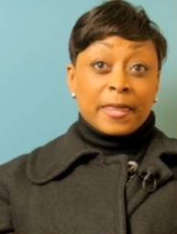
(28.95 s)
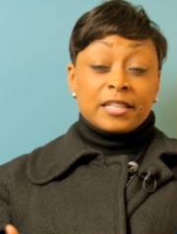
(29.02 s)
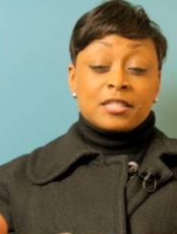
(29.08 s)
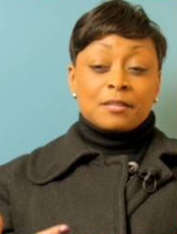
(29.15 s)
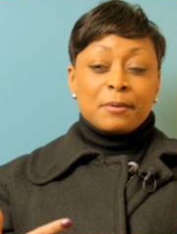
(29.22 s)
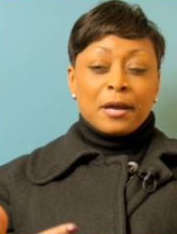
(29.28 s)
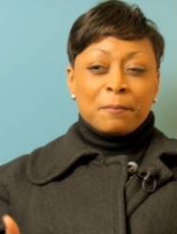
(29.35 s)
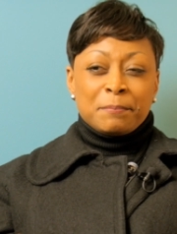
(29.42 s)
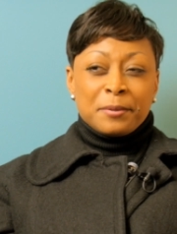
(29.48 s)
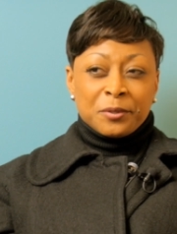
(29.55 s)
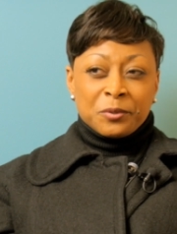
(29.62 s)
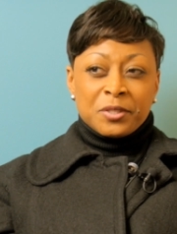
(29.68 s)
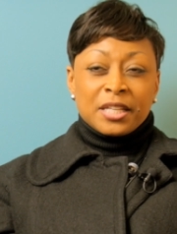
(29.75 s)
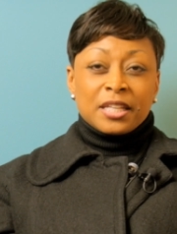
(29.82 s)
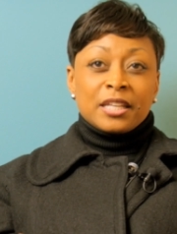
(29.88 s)
It's about
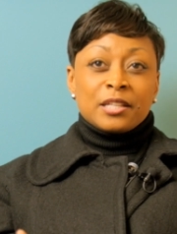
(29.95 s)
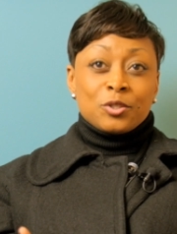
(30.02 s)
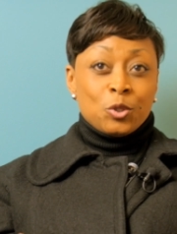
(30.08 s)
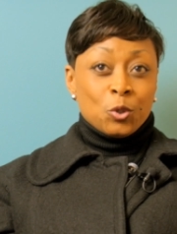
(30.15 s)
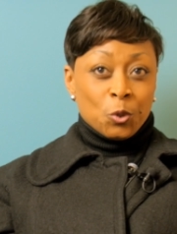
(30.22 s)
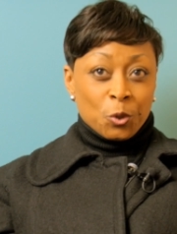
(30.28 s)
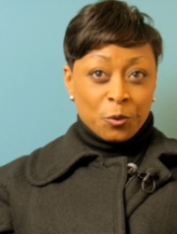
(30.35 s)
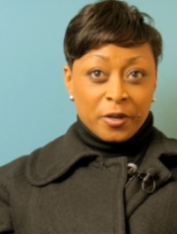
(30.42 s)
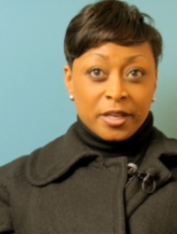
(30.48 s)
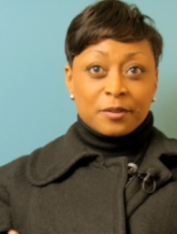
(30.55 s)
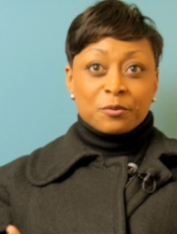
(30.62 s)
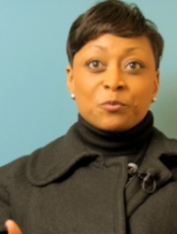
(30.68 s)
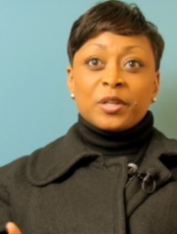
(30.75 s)
building enduring